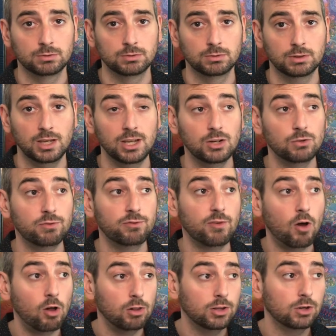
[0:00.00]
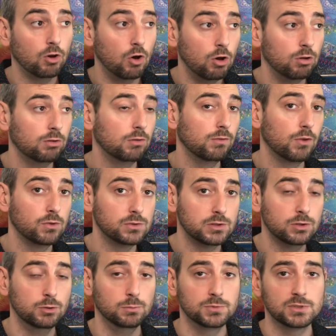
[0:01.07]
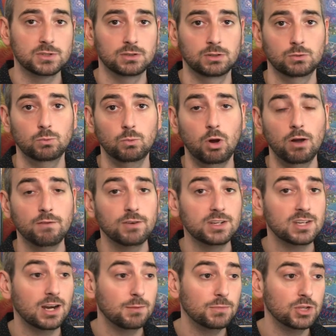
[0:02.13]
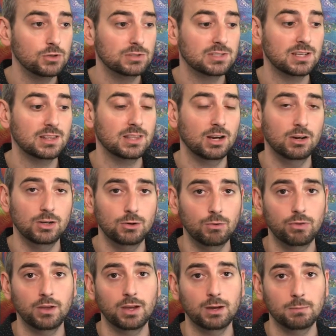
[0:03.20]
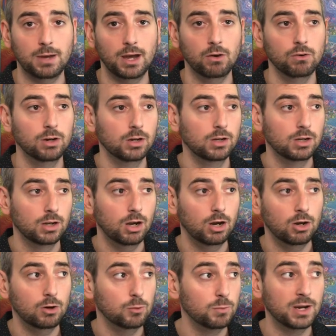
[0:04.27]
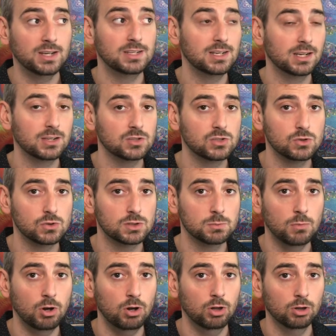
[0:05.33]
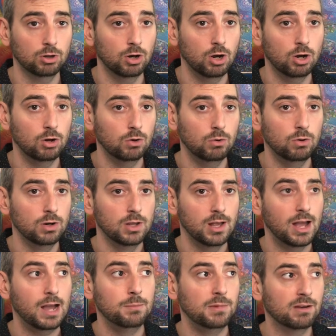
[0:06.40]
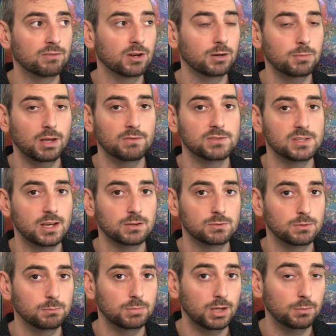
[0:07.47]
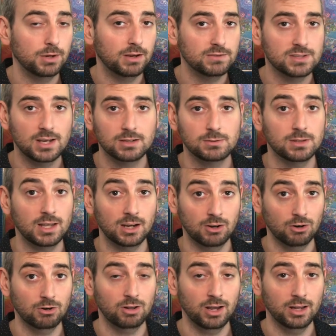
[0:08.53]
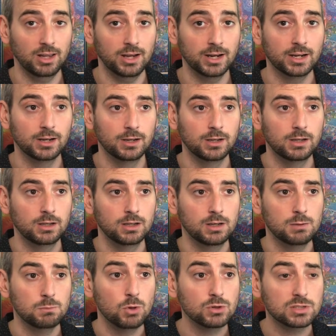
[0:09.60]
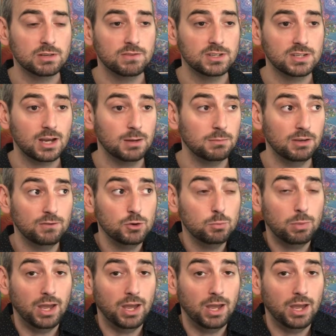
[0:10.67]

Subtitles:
It'll fall into all of those loops. Every time that you sit there and you think about, oh, my dick is too small, or oh, I'm never going to be able to have sex with that girl I like. Most of the time, if you pay